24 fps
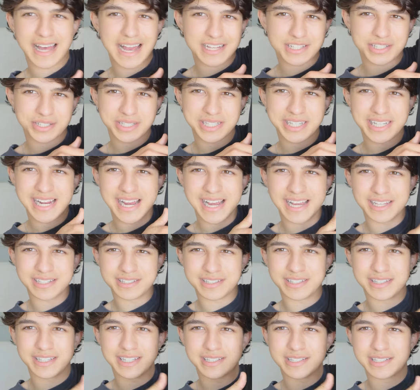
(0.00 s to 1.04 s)
lastly, it
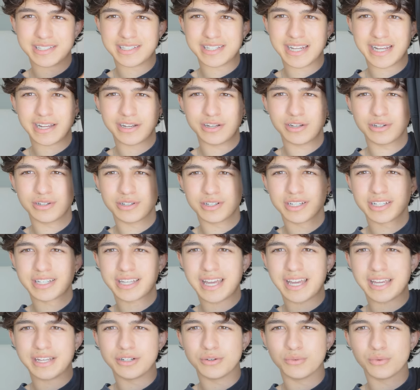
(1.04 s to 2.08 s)
has this standard
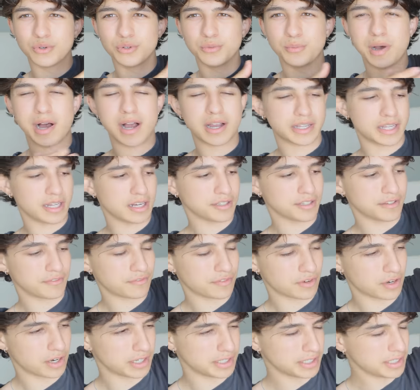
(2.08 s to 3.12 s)
kangaroo pocket on the
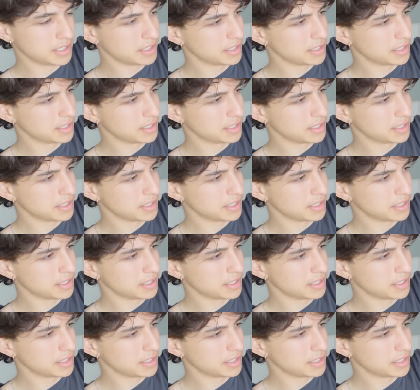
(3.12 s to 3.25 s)
front.